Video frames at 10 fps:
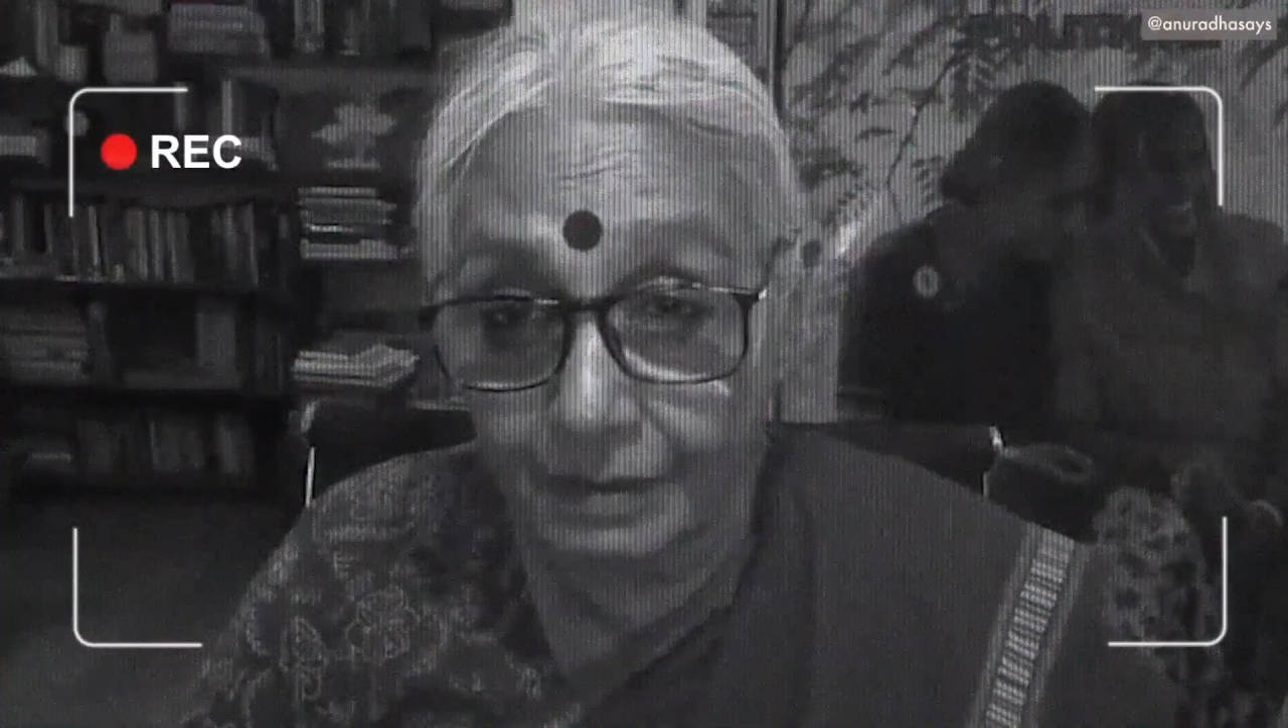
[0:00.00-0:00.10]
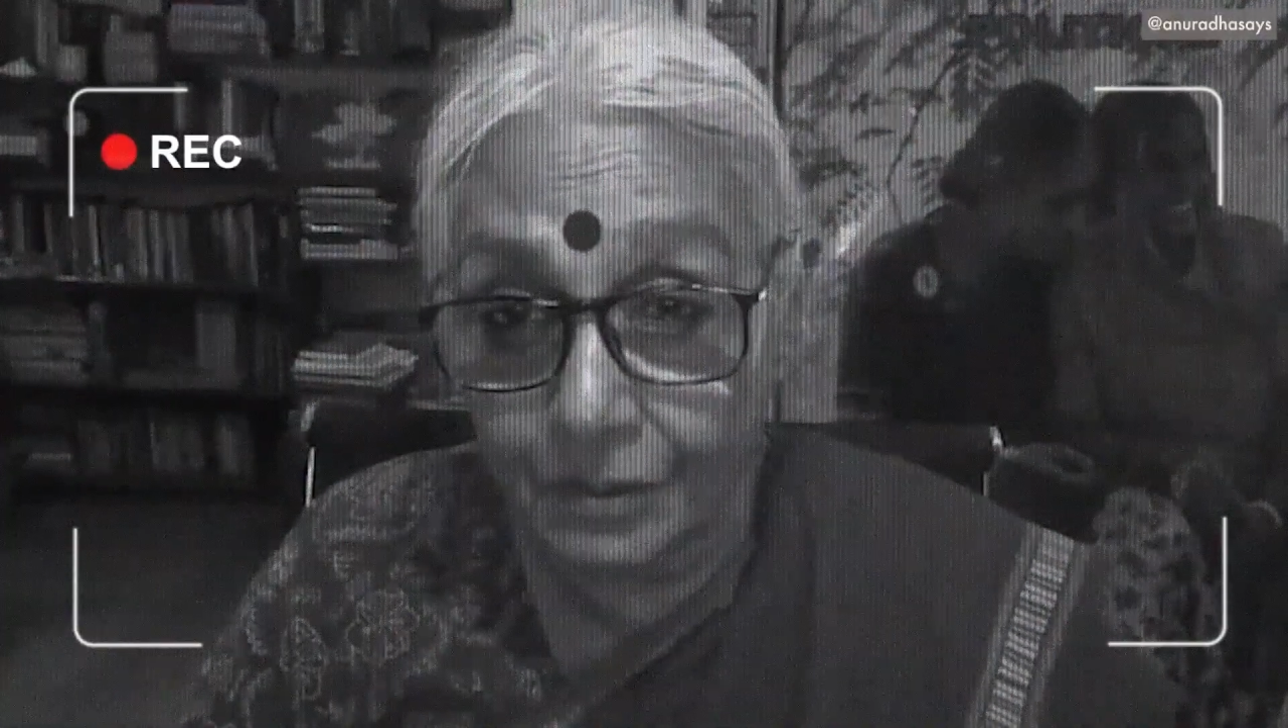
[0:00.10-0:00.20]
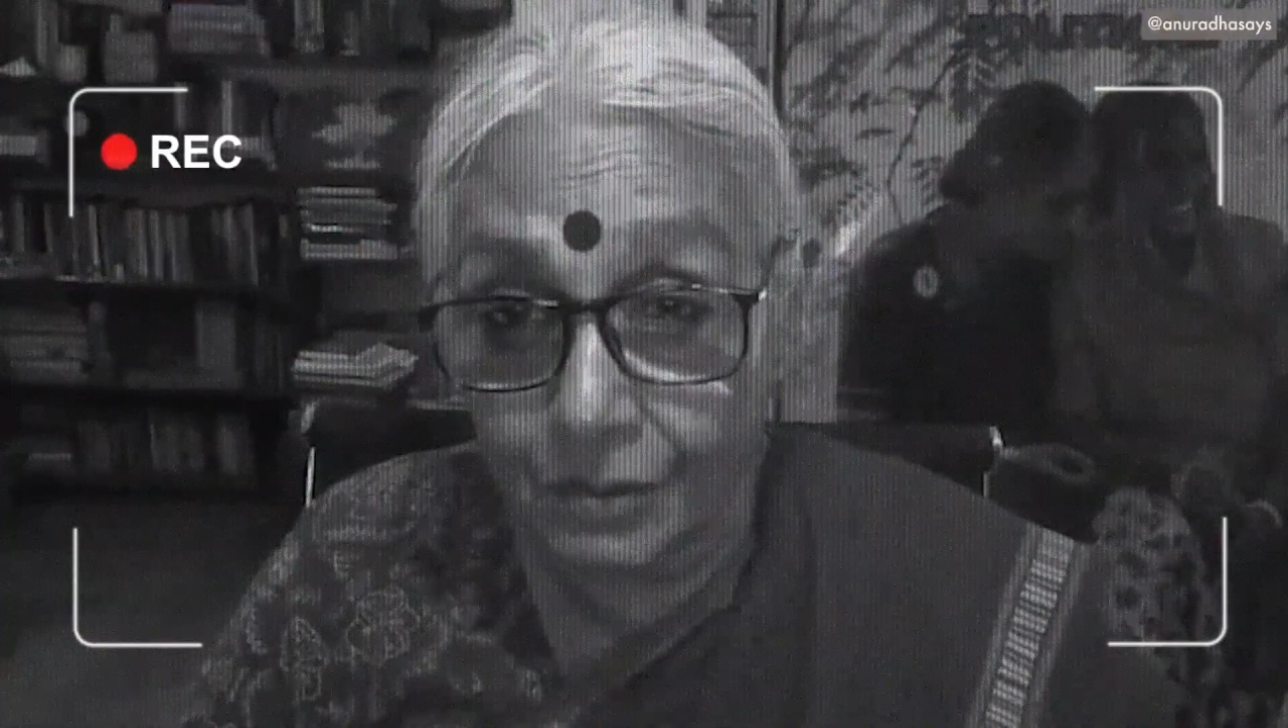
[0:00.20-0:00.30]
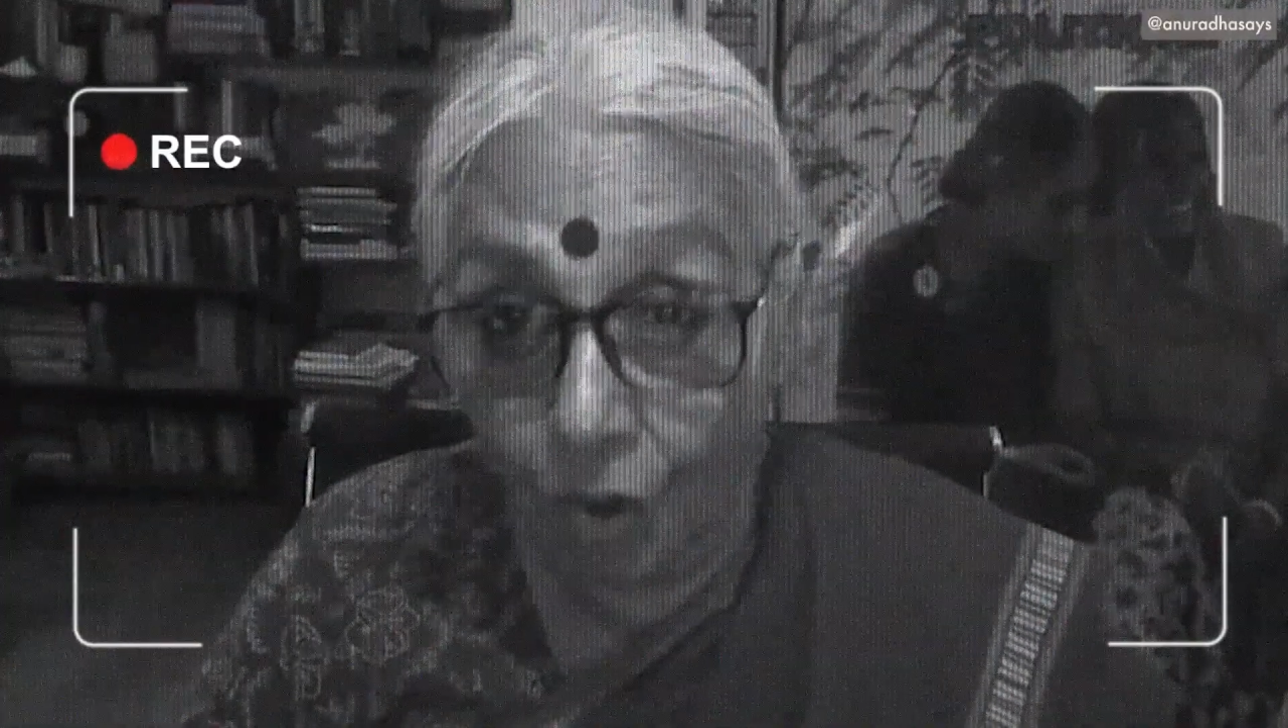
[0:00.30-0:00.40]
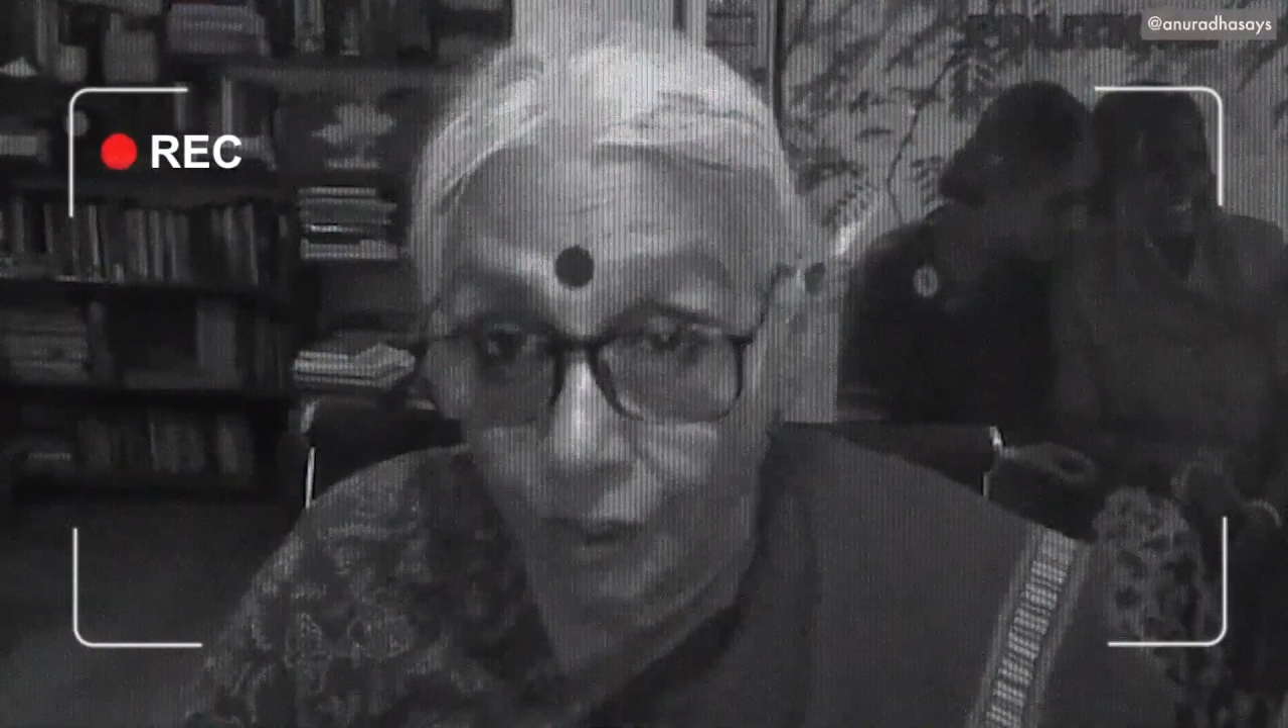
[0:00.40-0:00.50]

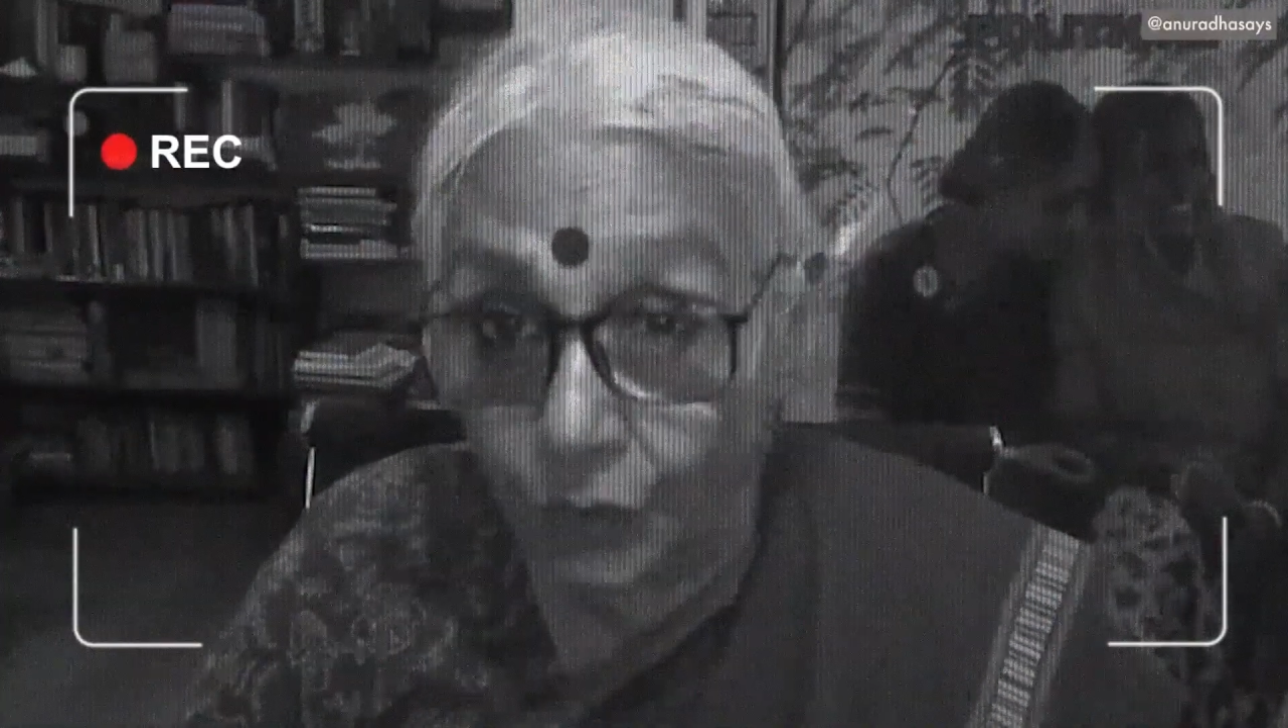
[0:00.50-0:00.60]
not